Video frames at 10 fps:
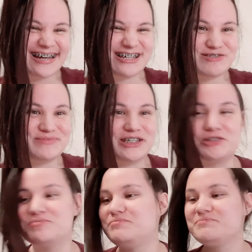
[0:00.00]
I
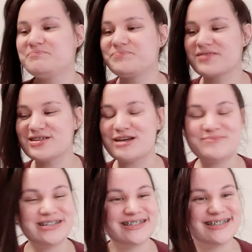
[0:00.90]
mean, not much